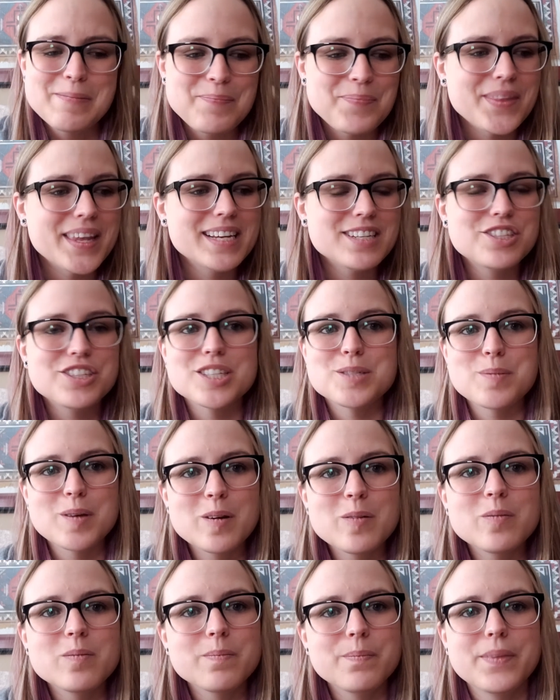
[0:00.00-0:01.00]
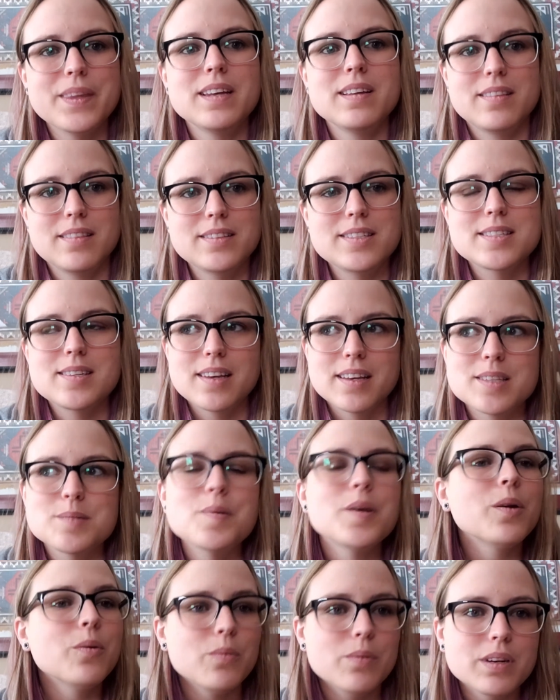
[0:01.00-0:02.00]
it's just been, it's
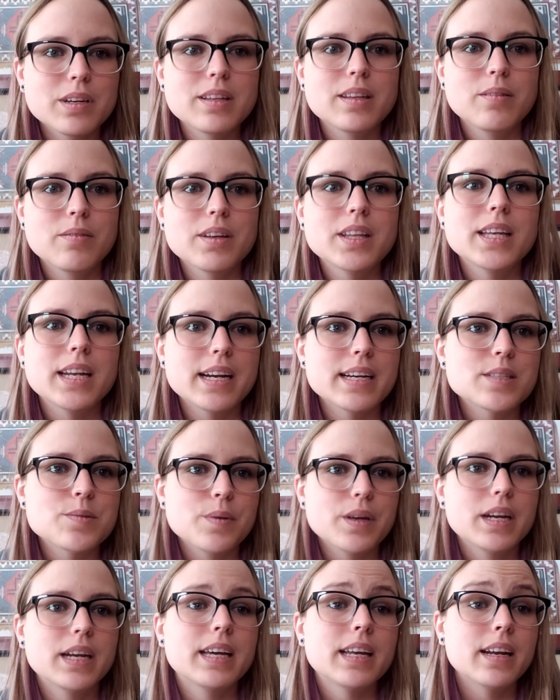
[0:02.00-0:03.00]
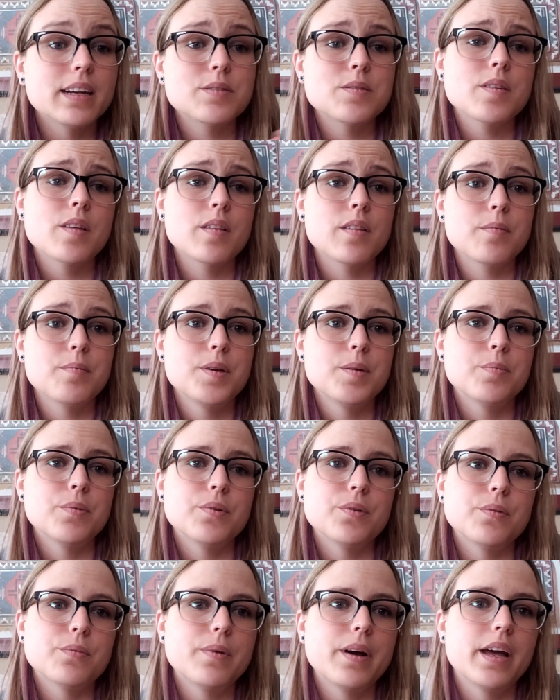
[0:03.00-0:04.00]
been a really nice way to connect with other
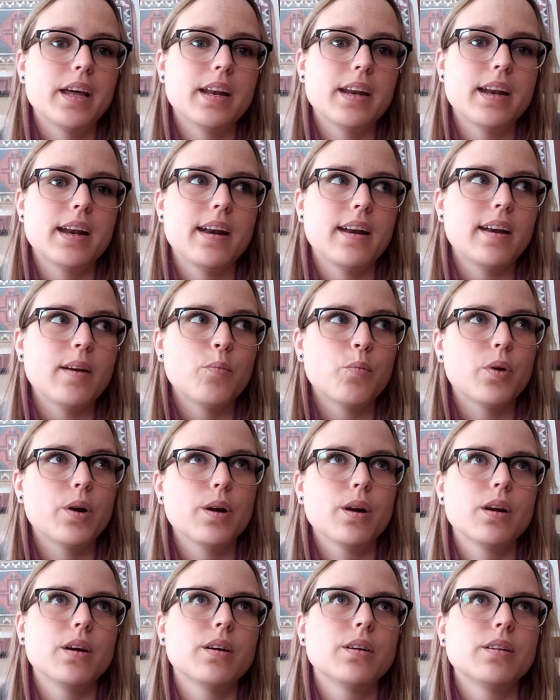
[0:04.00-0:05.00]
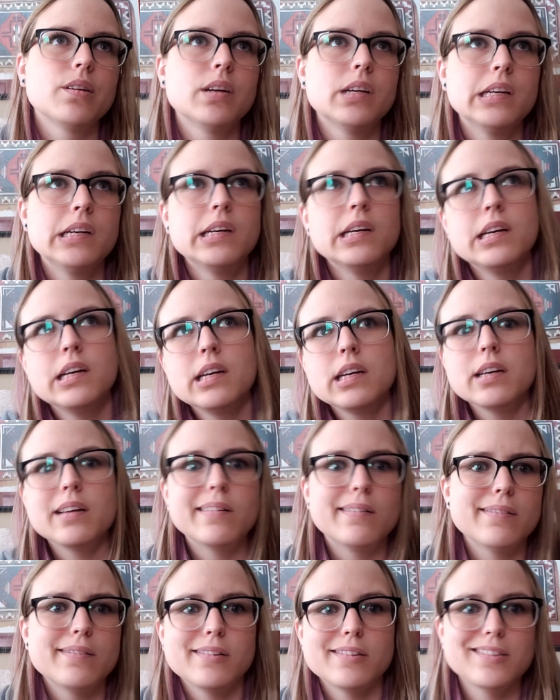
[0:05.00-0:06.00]
people when we're, you
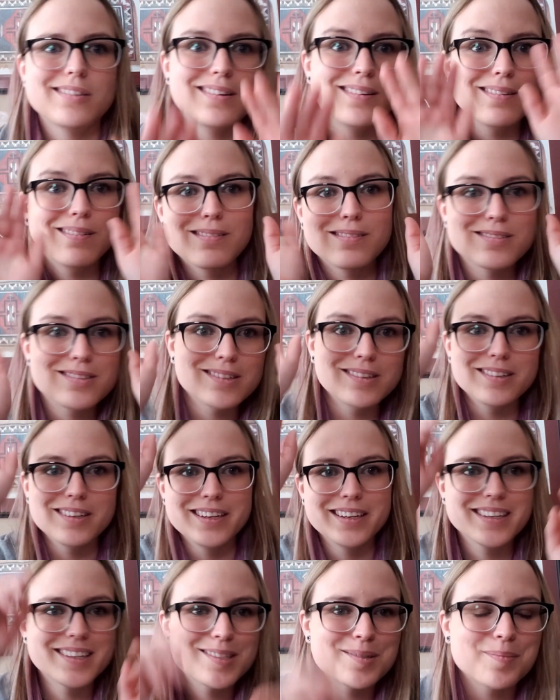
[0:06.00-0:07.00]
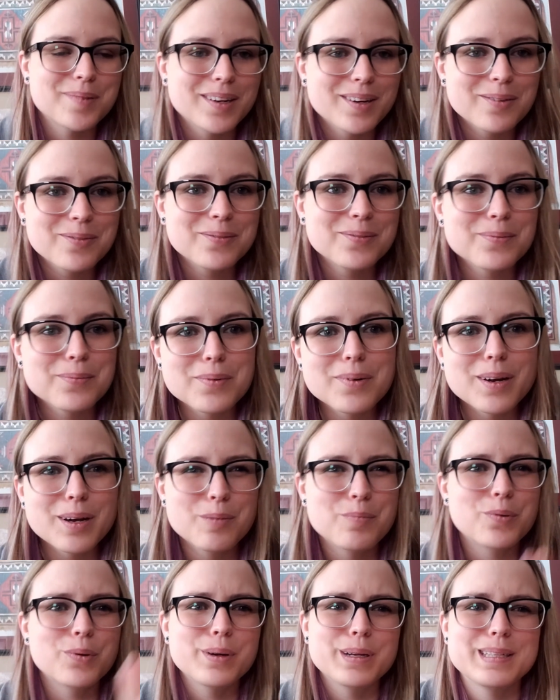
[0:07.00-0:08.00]
know, not to get all serious, but we're at a
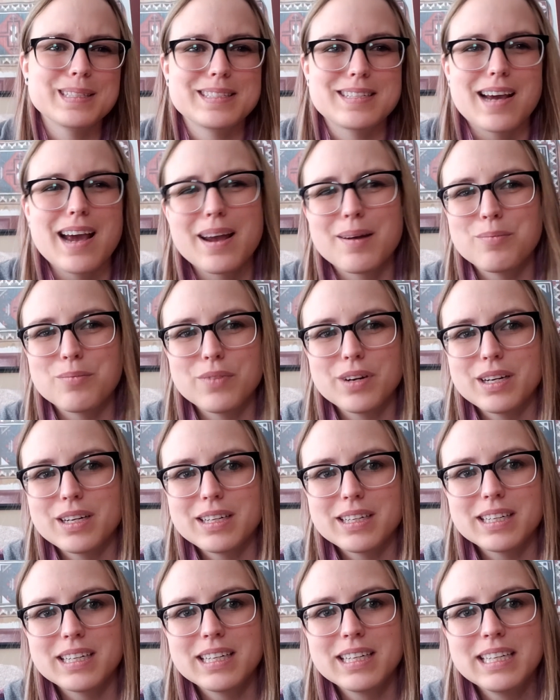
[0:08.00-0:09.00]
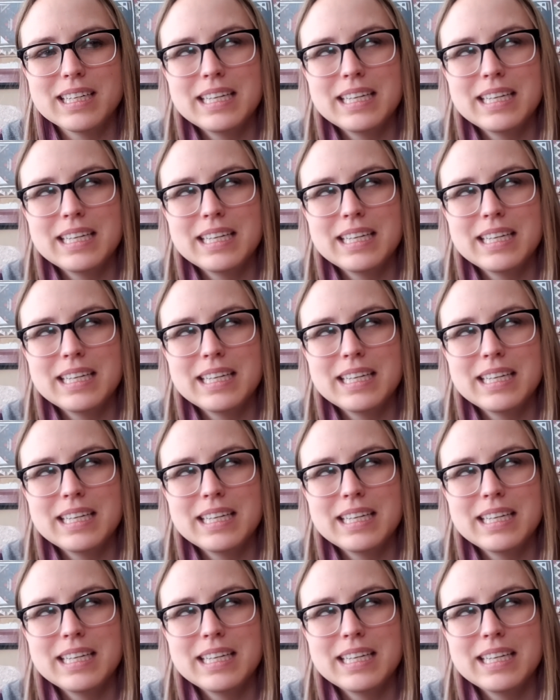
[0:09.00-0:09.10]
point in time where